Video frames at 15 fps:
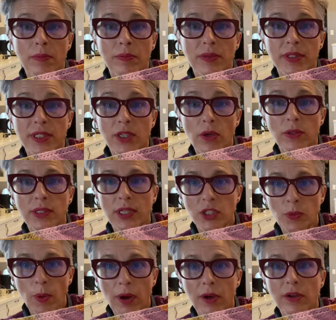So stitch
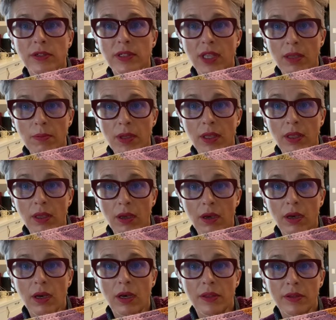markers keep me
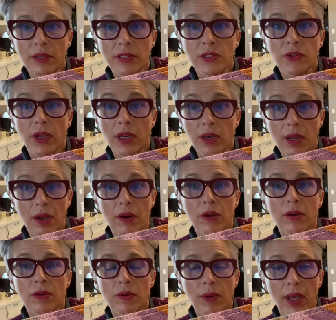on the straight and
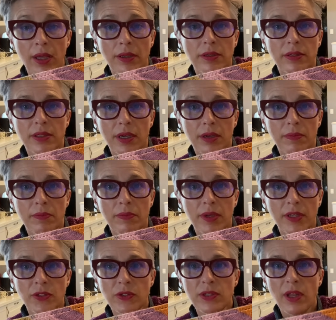narrow, and
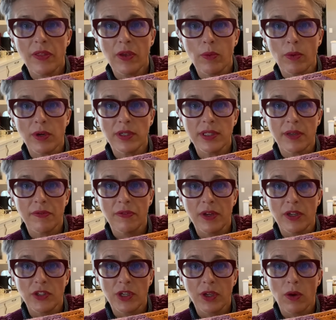because there's nothing worse than
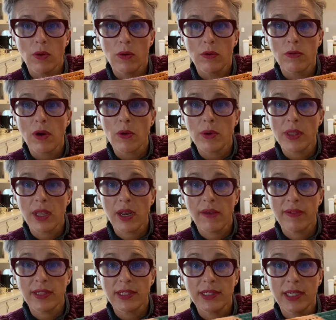finishing a whole row and then
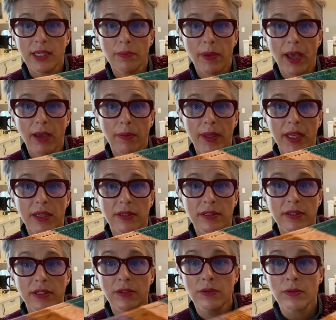having to tink back because
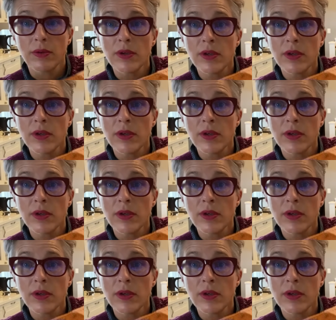you,